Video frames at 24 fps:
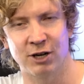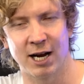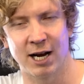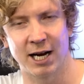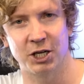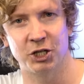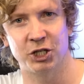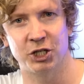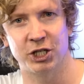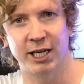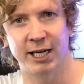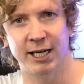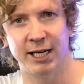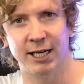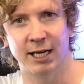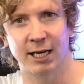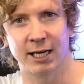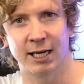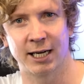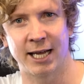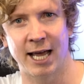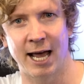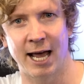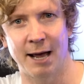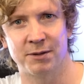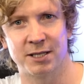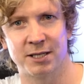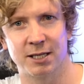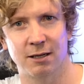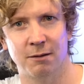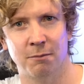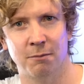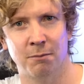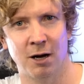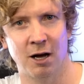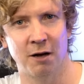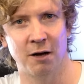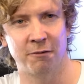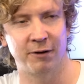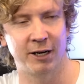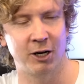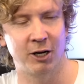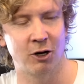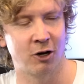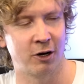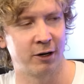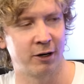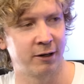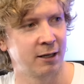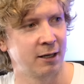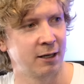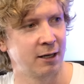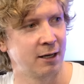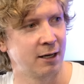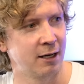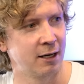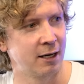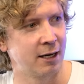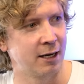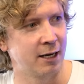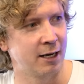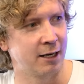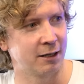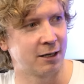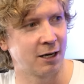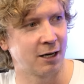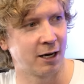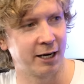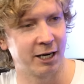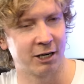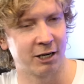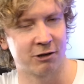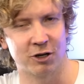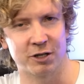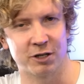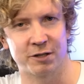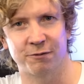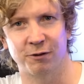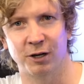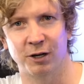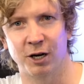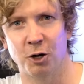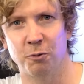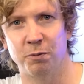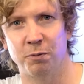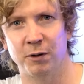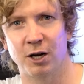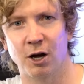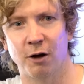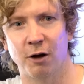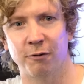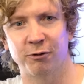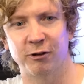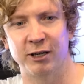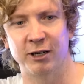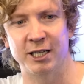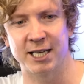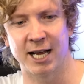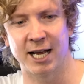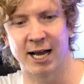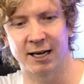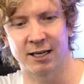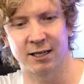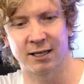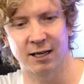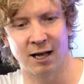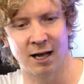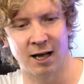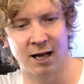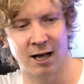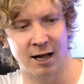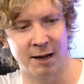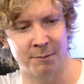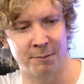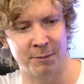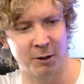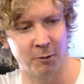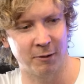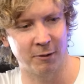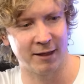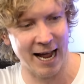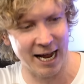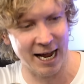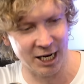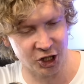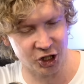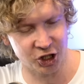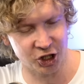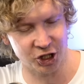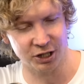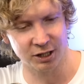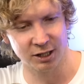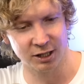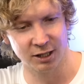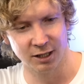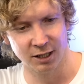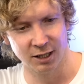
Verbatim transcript: Dragusin kept Murphy on and cut it across for an open goal for Isak. Uh, I'm here with Ash.